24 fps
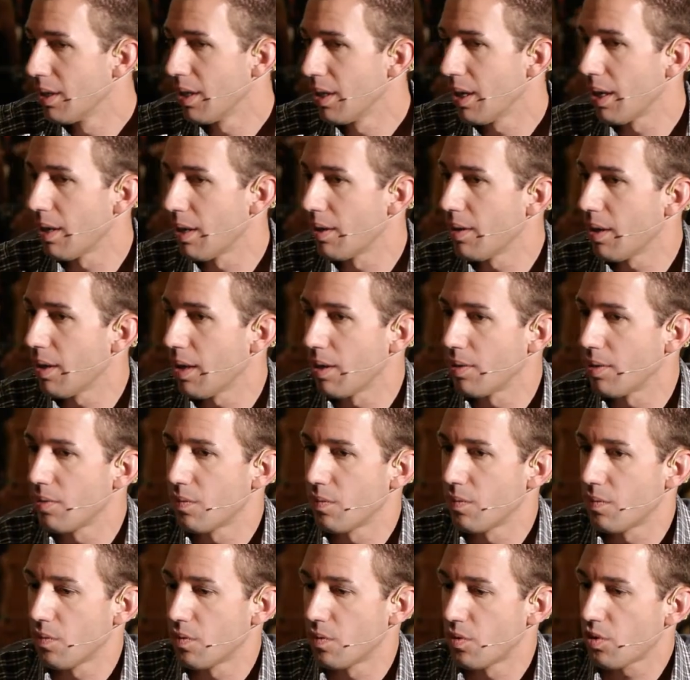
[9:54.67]

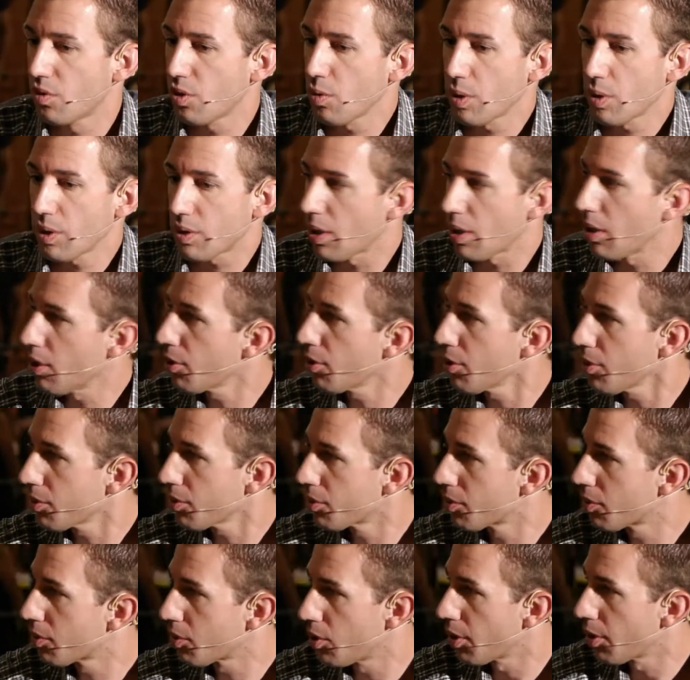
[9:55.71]
and see what their
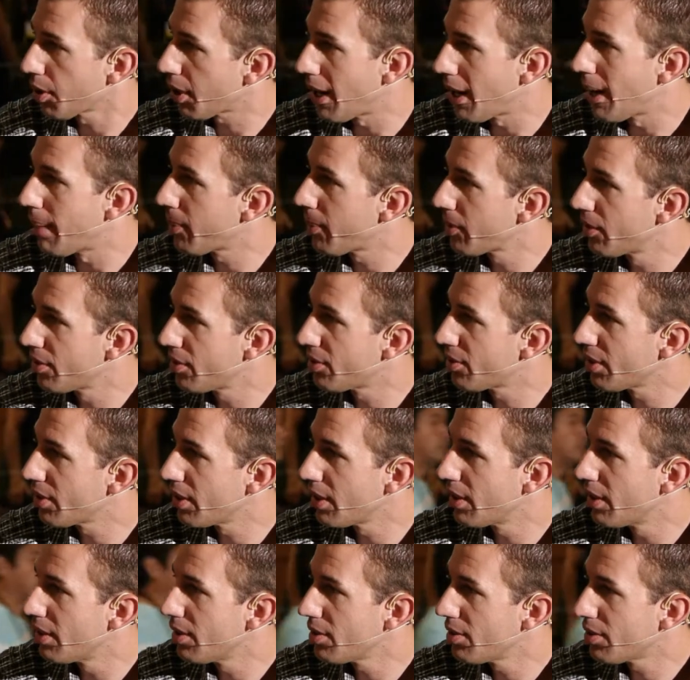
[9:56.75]
core
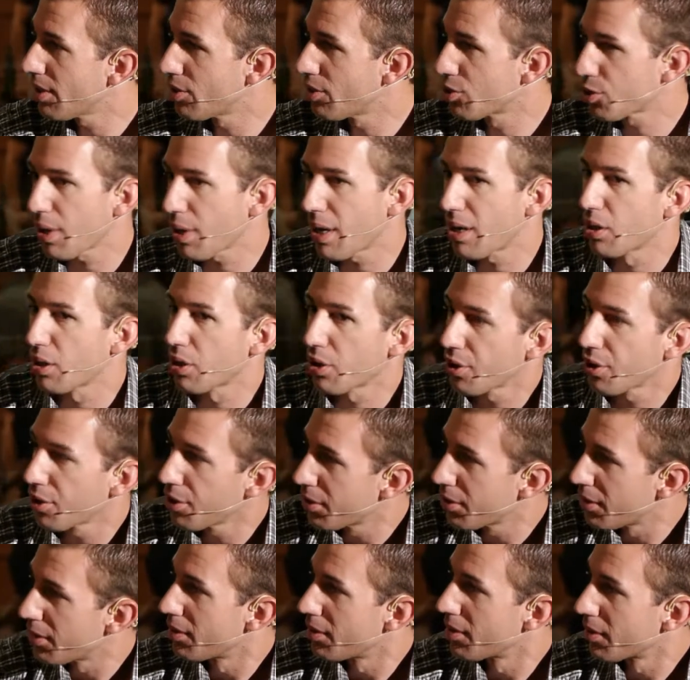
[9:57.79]
competency is, and try to
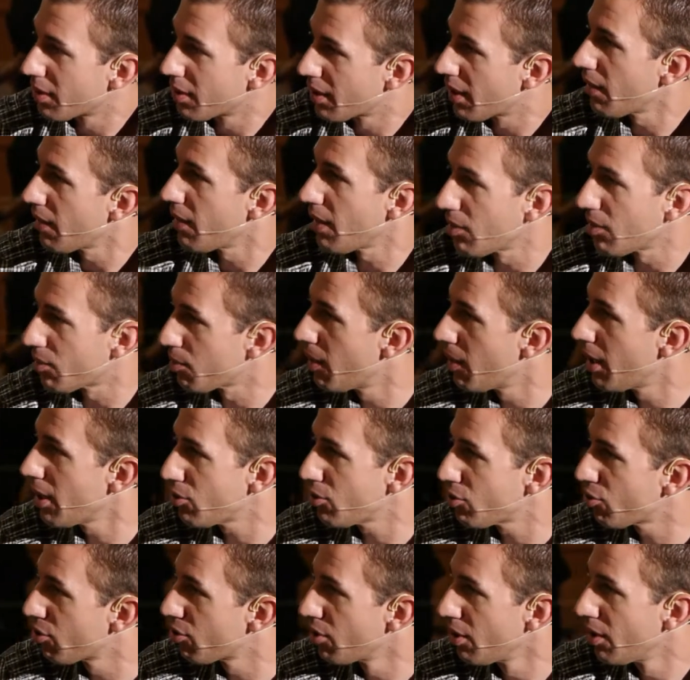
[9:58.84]
learn and get as
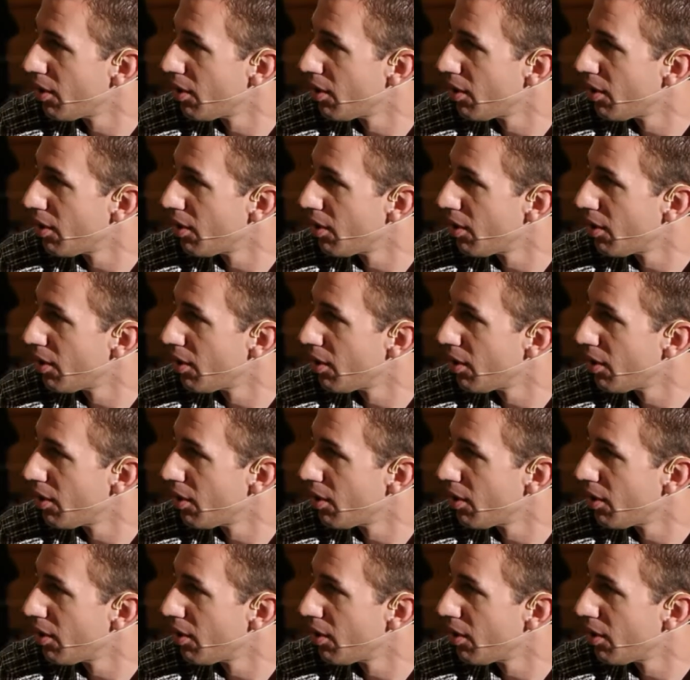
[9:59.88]
much